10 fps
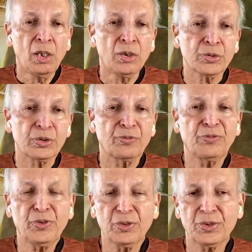So the
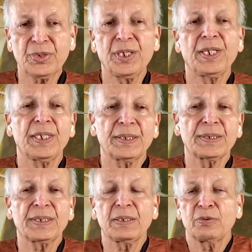first, as I
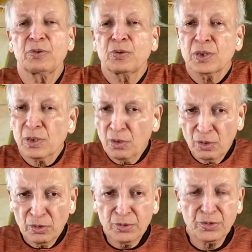said, we don't know the
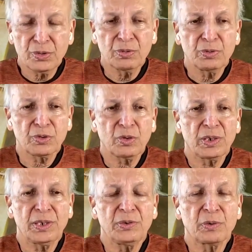cause, which is
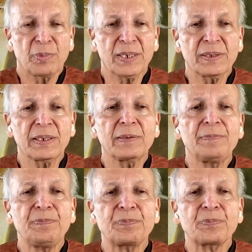called idiopathic.
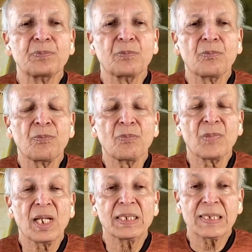
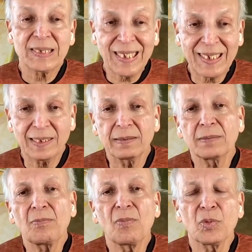
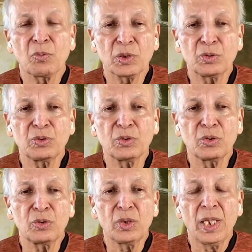Second, what we
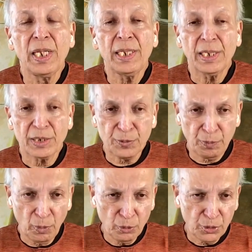know,
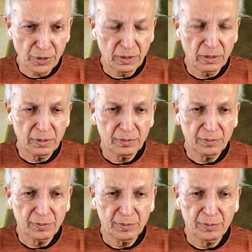exposure
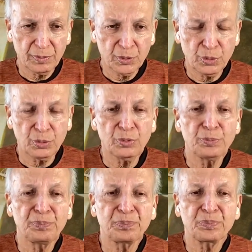to
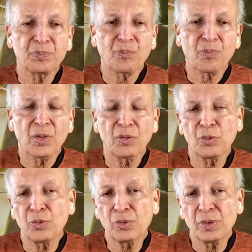
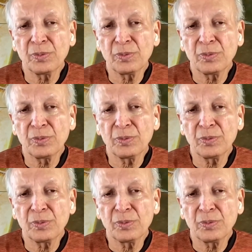your